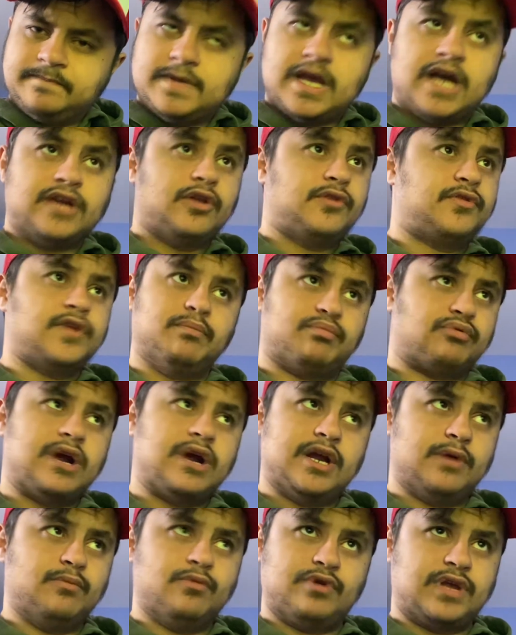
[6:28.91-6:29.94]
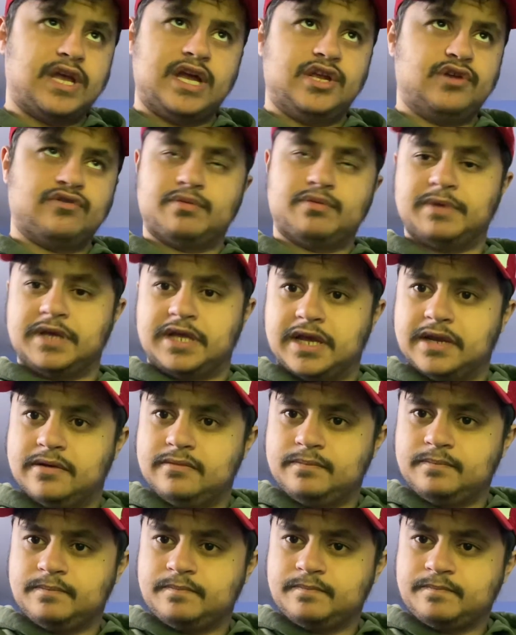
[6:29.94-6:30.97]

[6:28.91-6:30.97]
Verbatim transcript: I don't think Brighton will get Europe again.